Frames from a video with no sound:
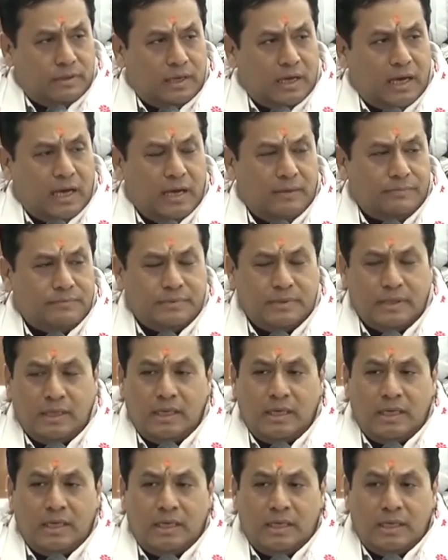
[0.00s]
I have
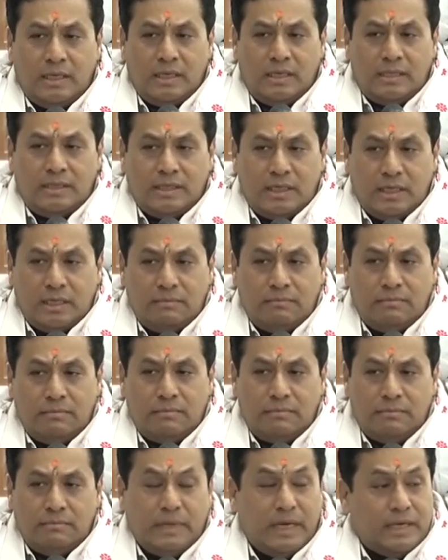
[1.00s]
seen
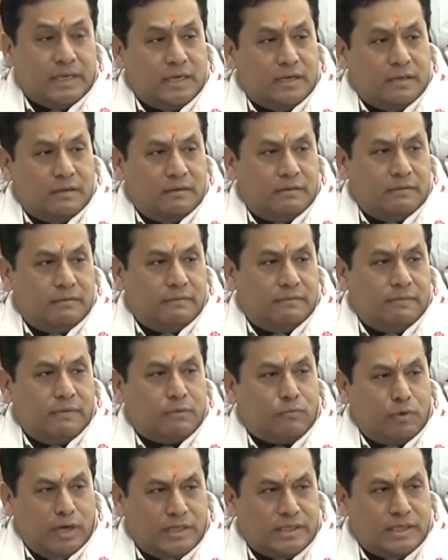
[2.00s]
him batting for
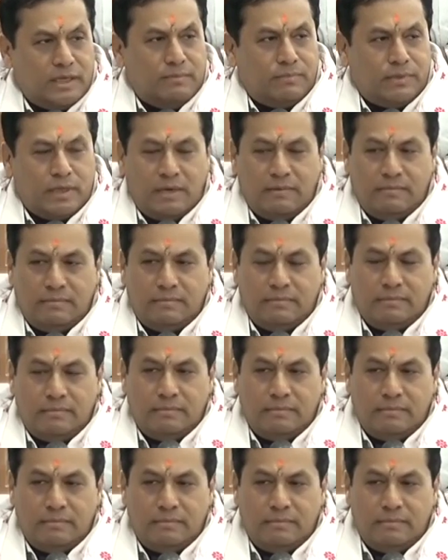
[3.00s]
quite some time.